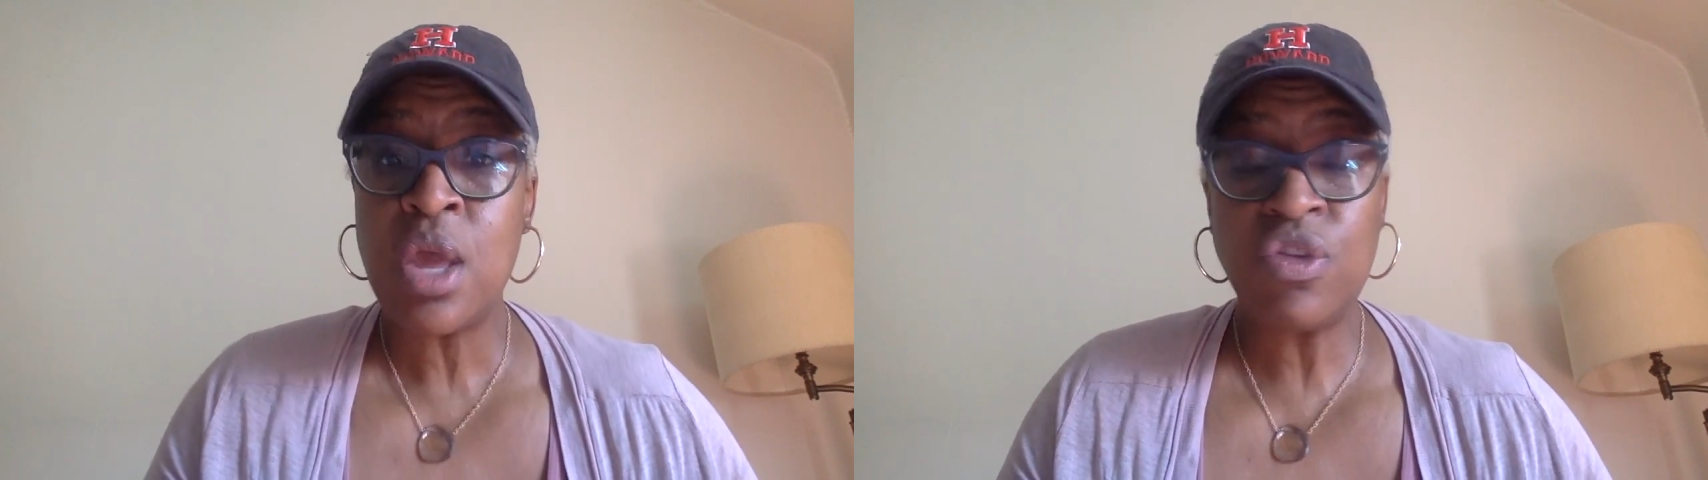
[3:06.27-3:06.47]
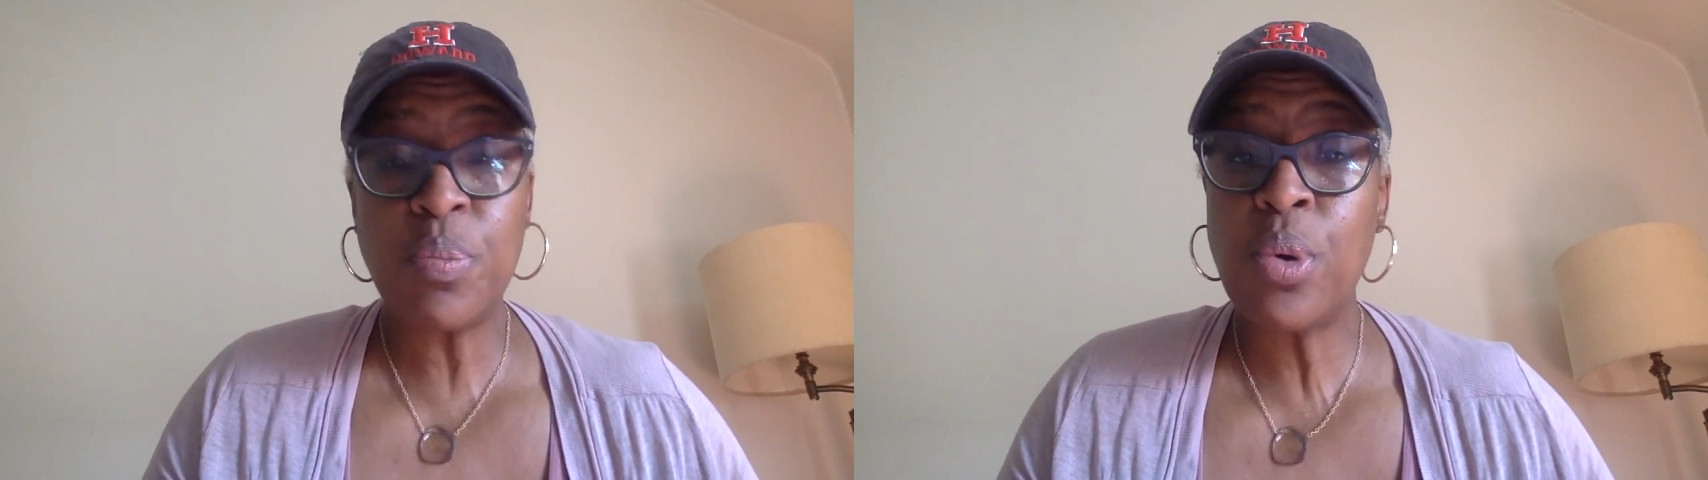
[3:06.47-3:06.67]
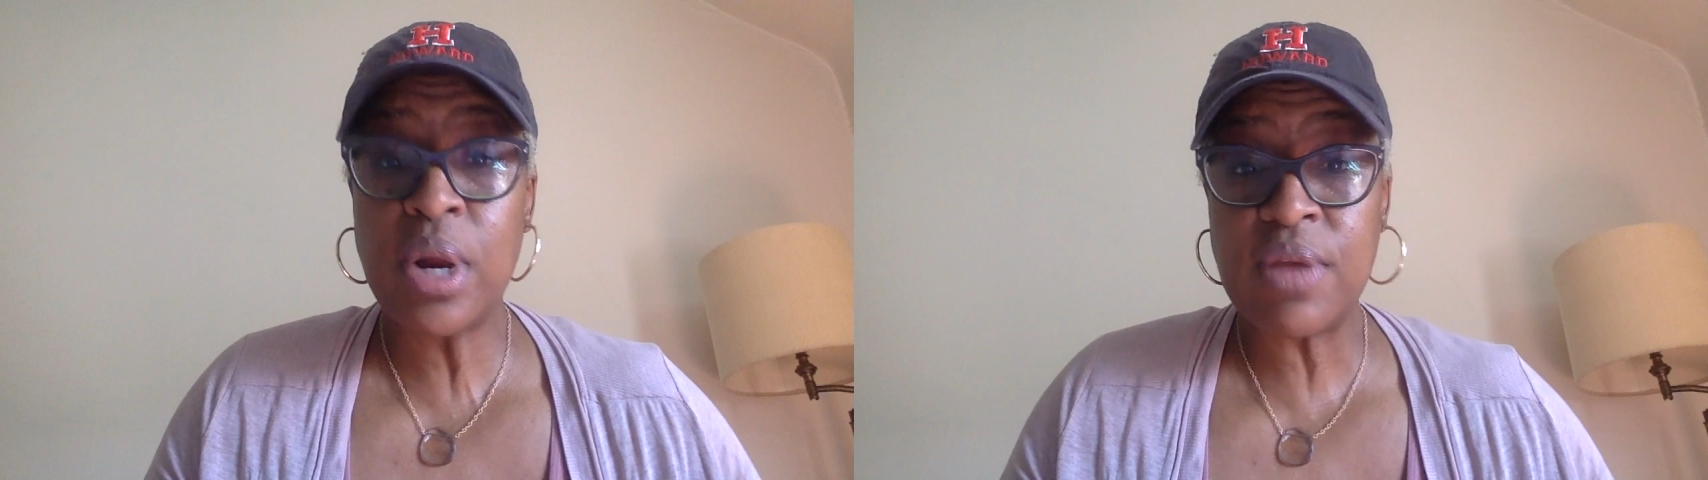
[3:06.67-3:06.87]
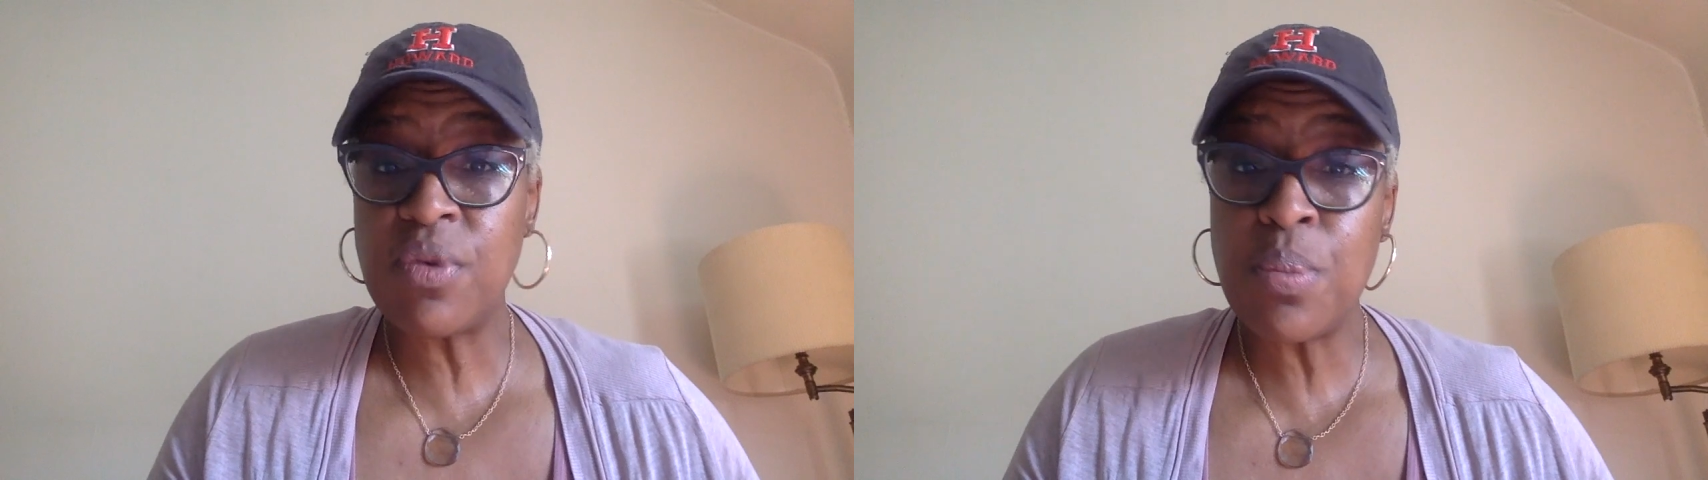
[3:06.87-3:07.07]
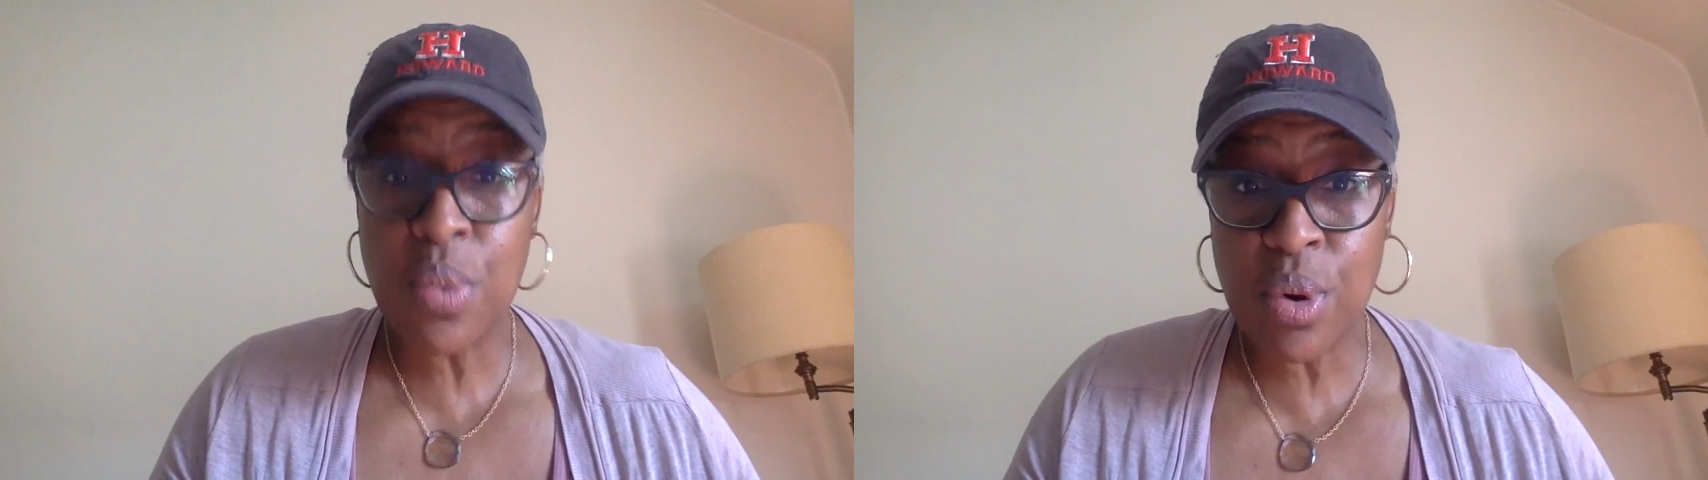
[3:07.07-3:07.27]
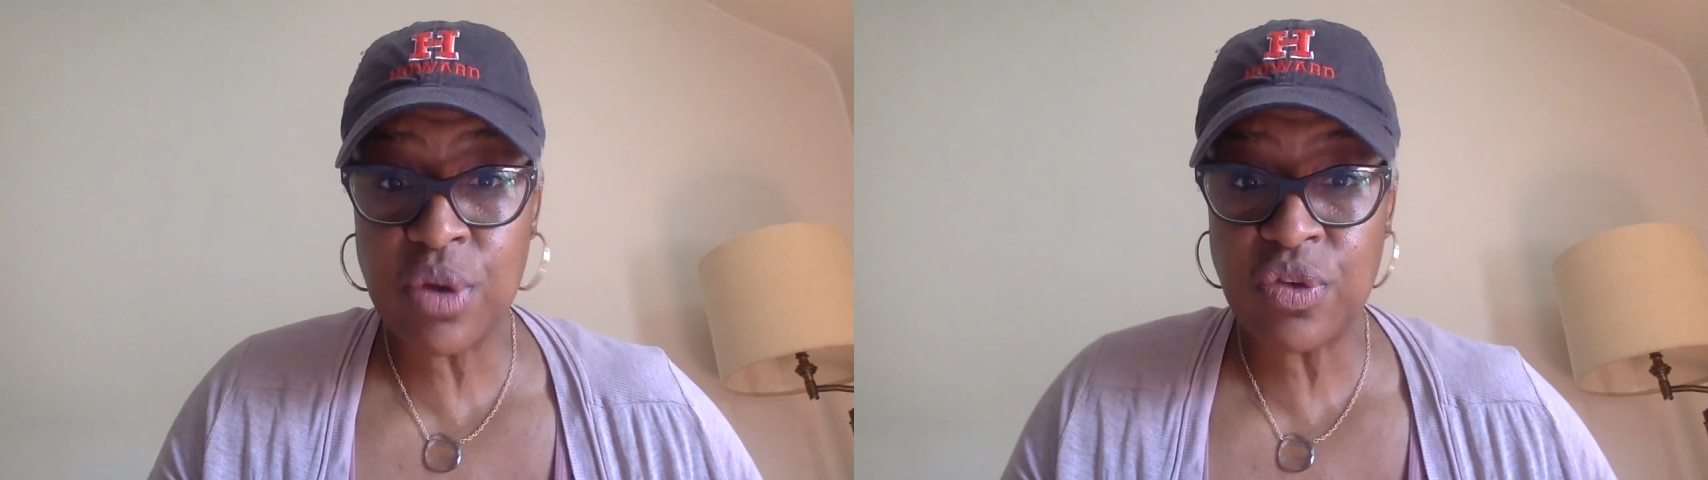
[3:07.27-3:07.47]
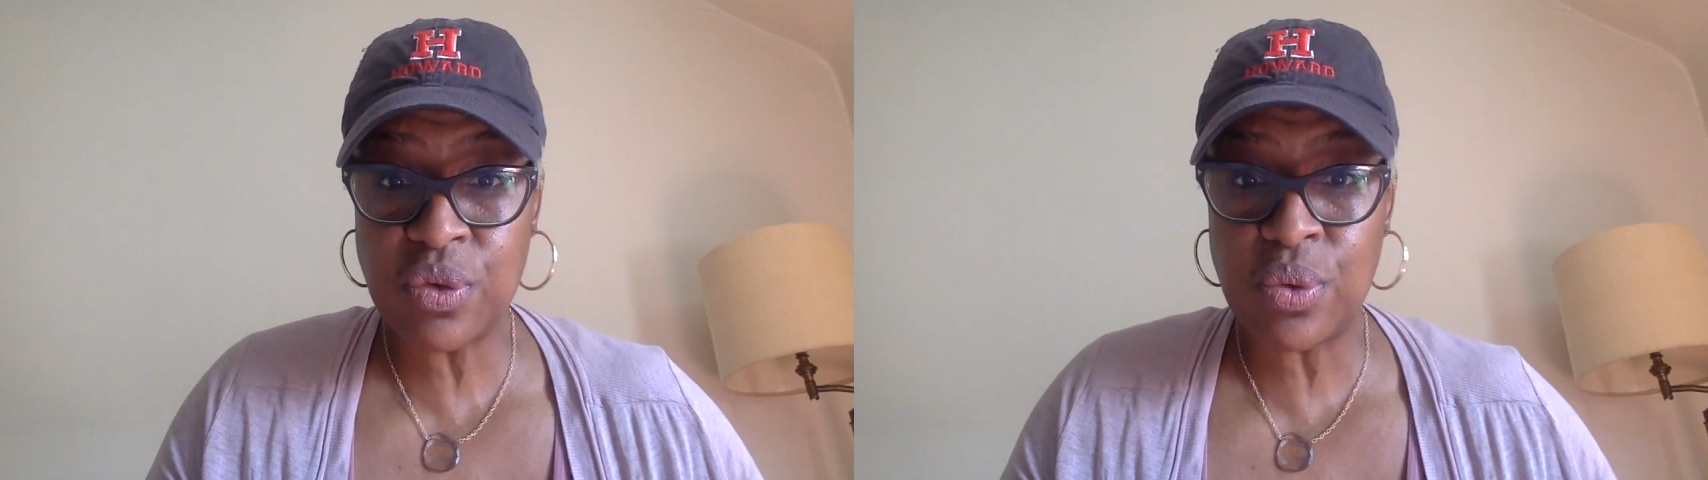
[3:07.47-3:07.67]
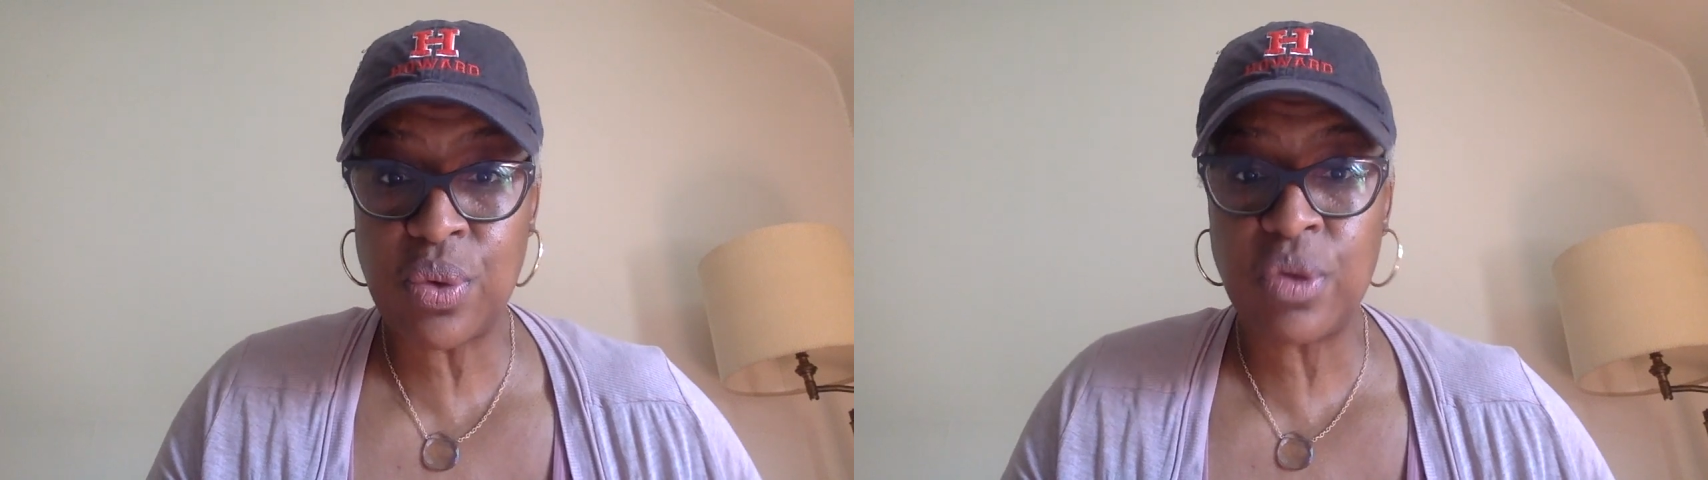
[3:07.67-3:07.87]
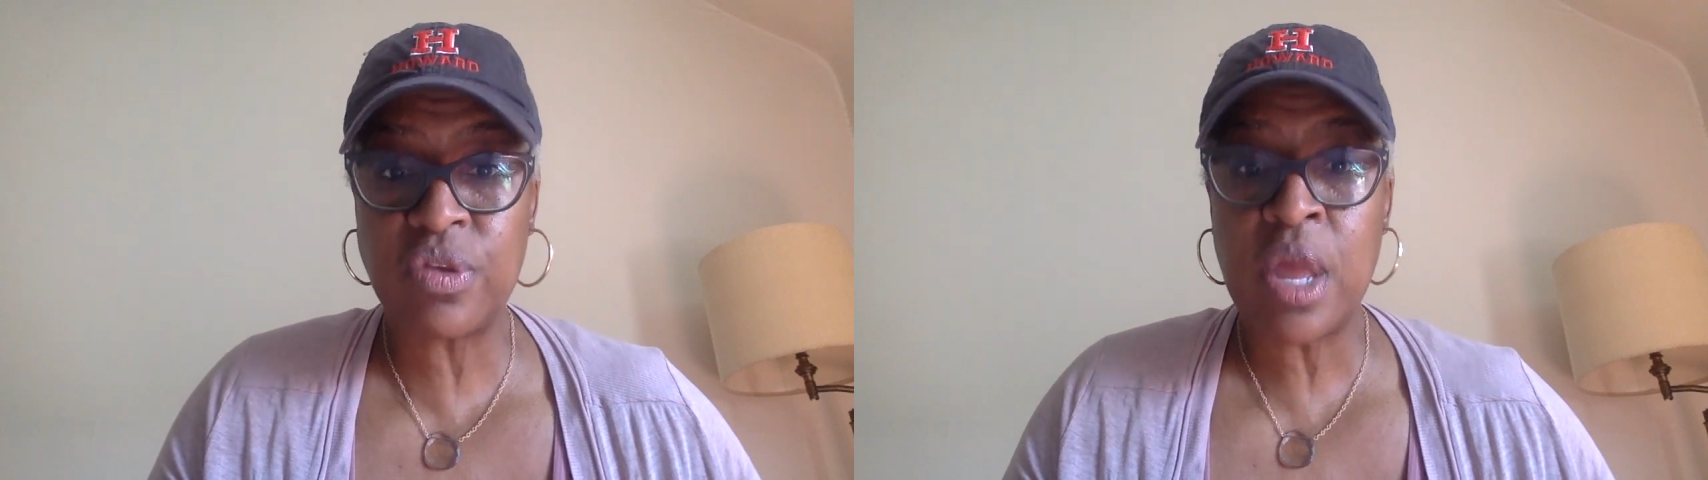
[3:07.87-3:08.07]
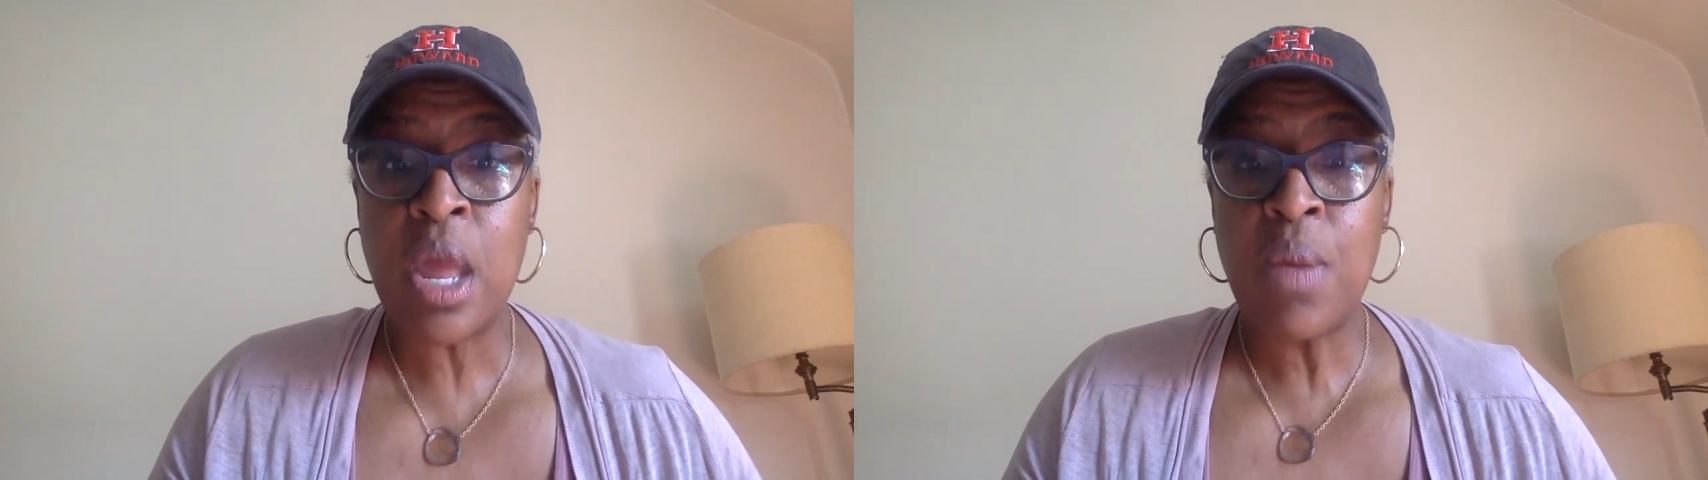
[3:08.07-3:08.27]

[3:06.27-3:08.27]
support even more schools,